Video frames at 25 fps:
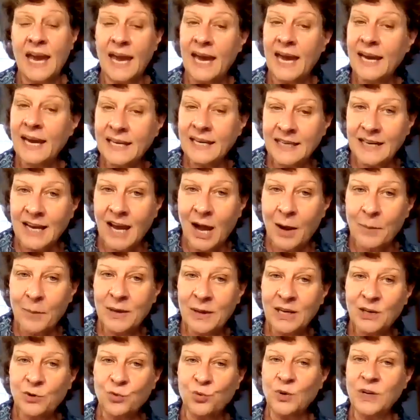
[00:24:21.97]

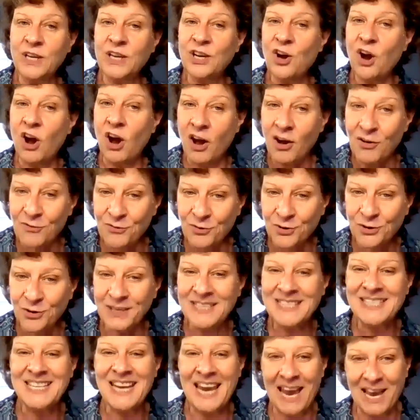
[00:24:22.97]
Economic
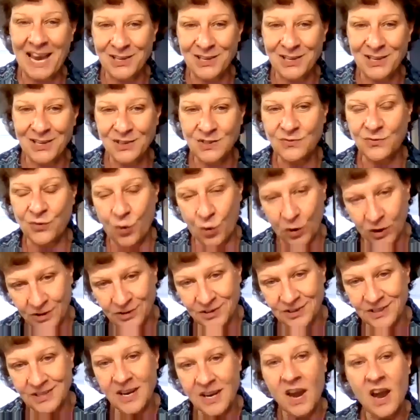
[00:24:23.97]
Recovery Task
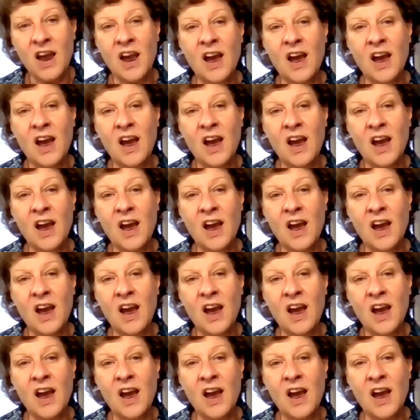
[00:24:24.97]
Force,